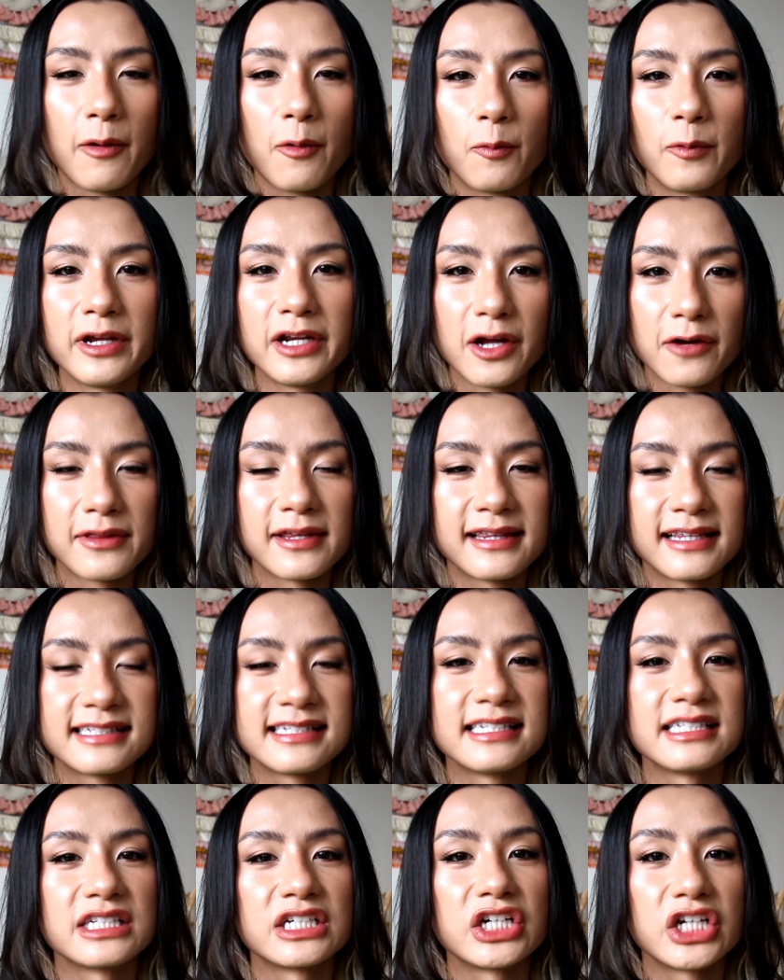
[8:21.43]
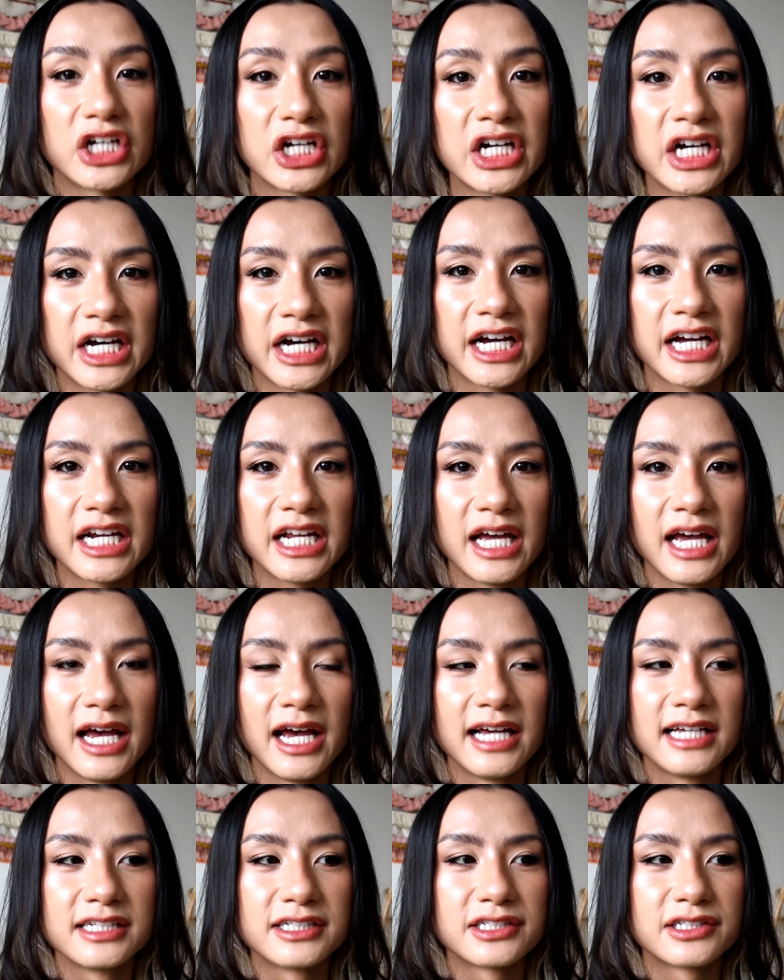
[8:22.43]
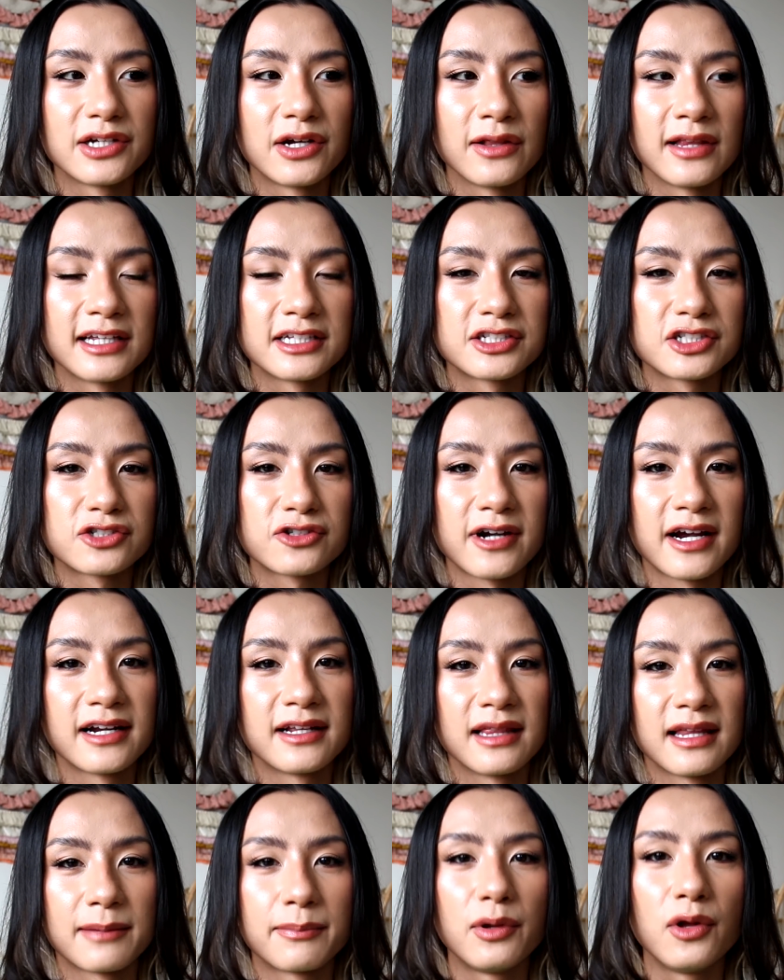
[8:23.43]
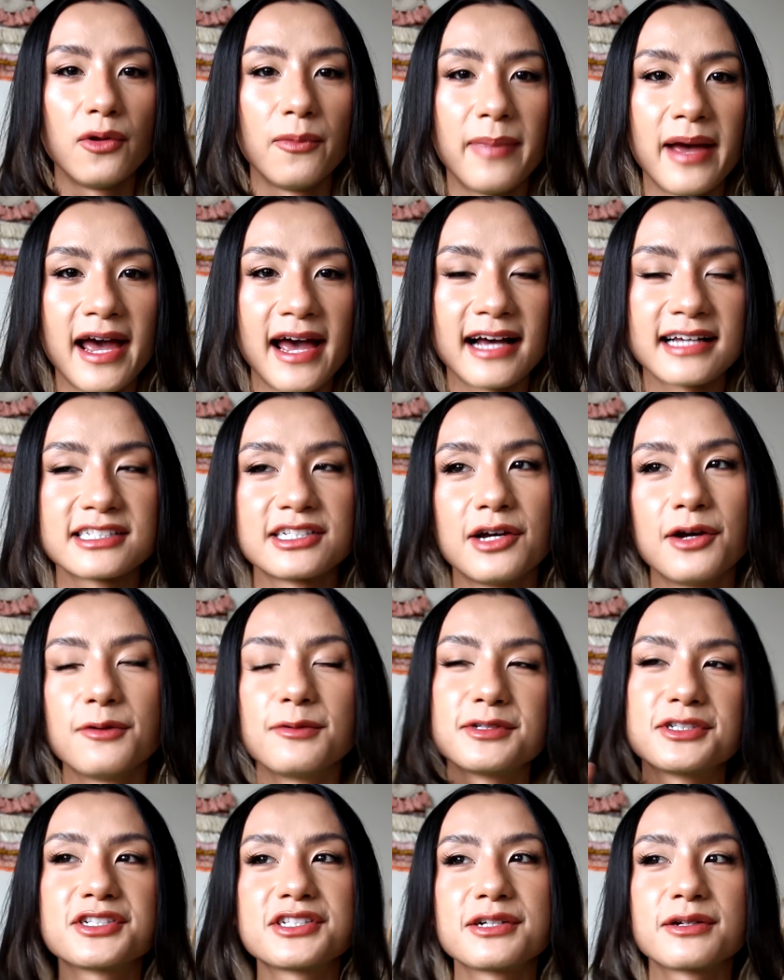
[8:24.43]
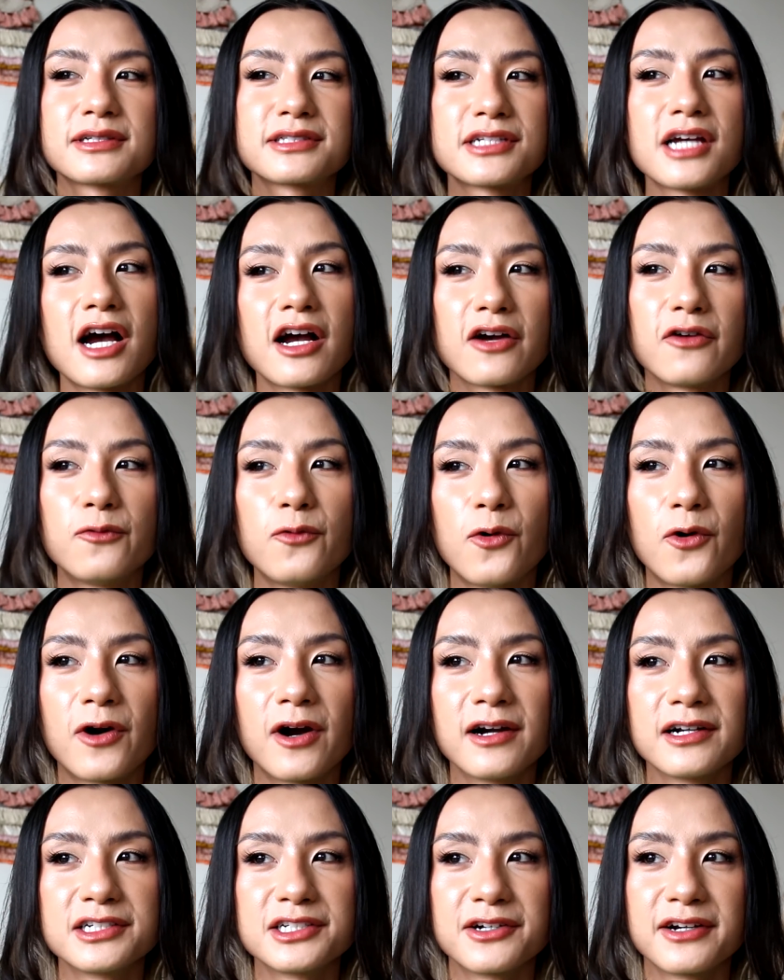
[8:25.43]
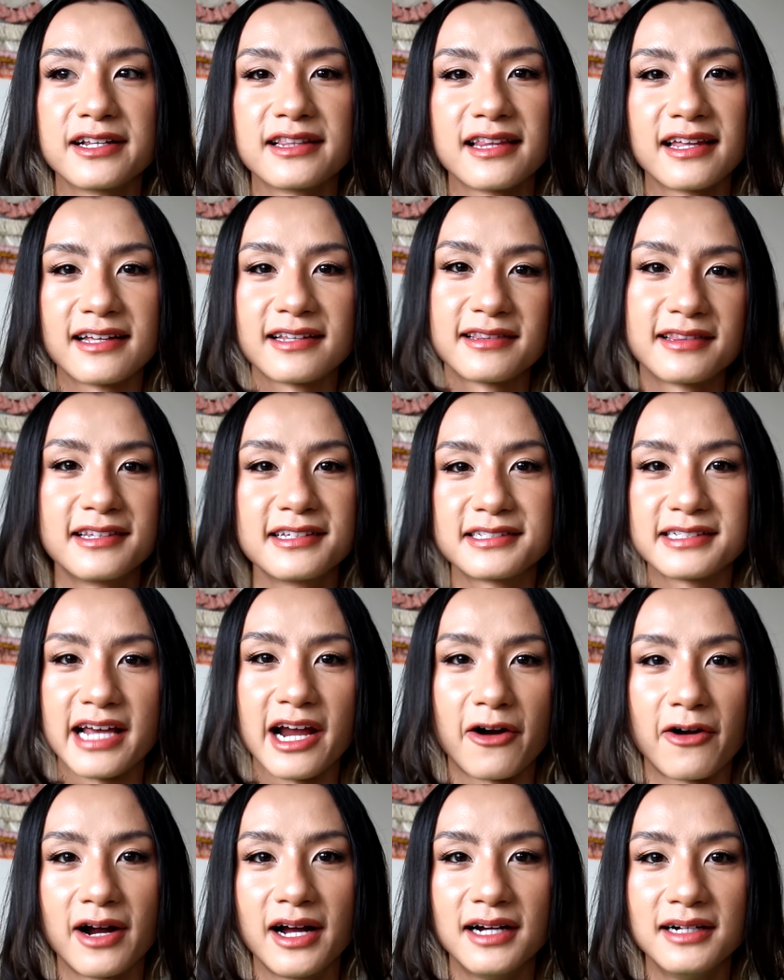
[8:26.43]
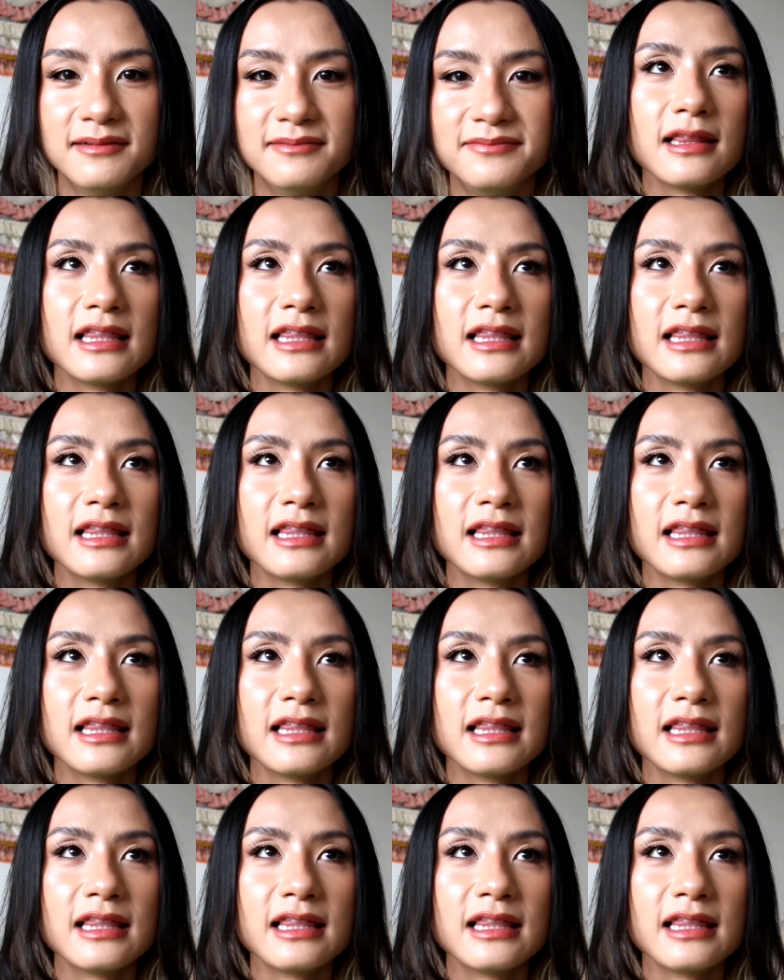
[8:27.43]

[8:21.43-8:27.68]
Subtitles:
we know that this isn't good, so let's try to like pull back. So it was just like tug of war during like this era.